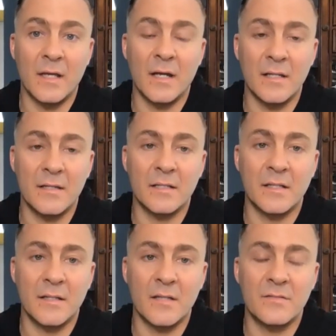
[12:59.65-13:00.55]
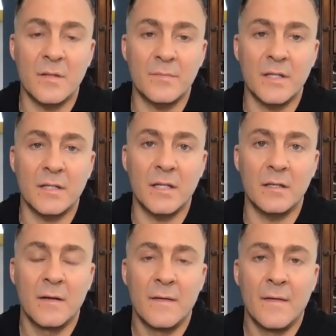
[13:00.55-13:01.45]
And I think that that's something that,
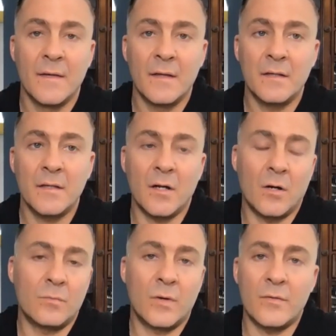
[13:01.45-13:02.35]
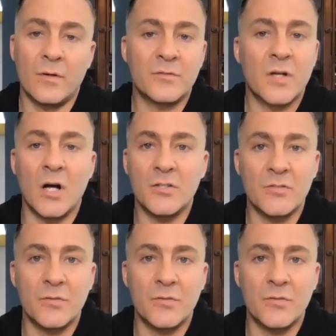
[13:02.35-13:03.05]
whether it's conscious or